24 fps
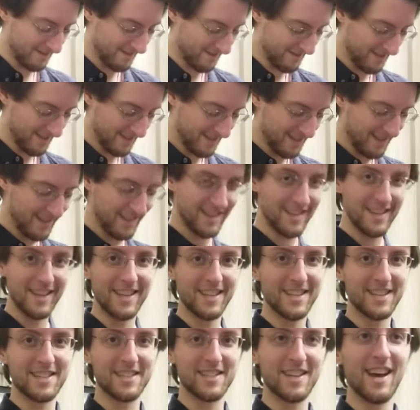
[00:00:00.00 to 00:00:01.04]
It
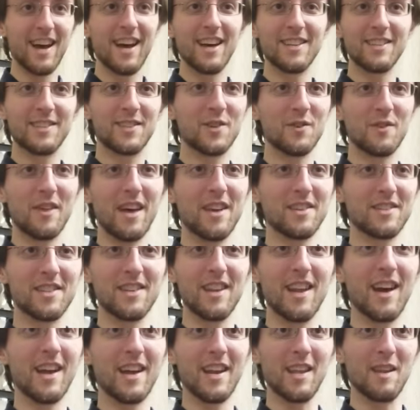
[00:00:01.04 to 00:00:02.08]
is not. Yeah, that's good.
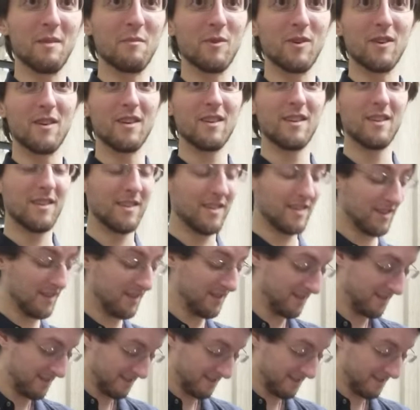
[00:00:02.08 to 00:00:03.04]
Yeah. It's